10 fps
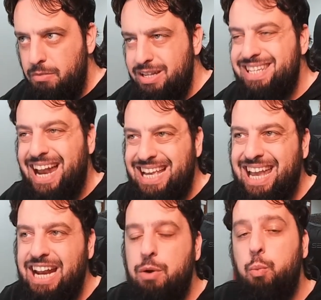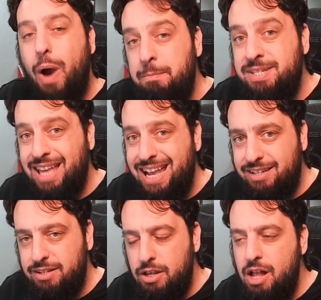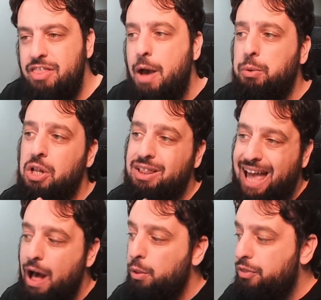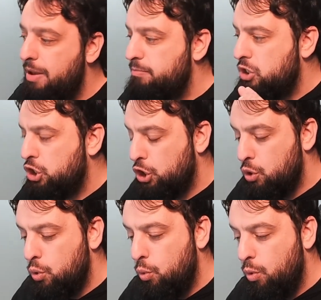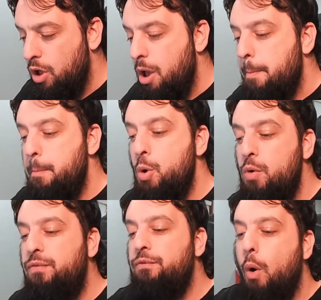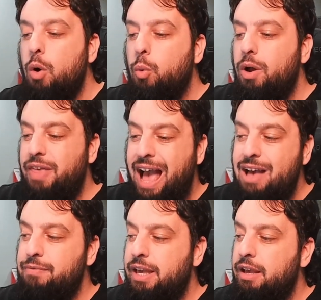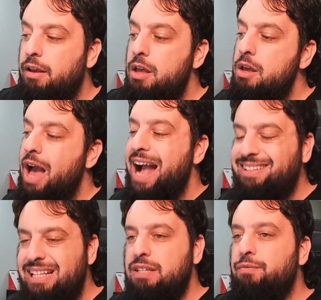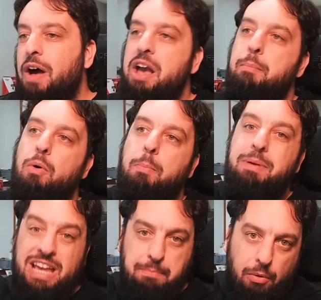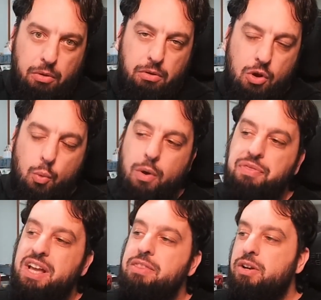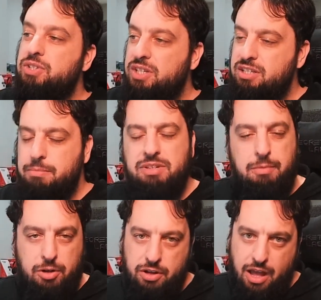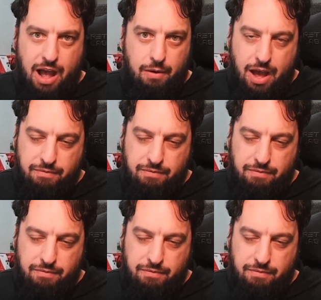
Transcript: dedicated website that will allow them to move forward with having identifiable people within their system, similar to how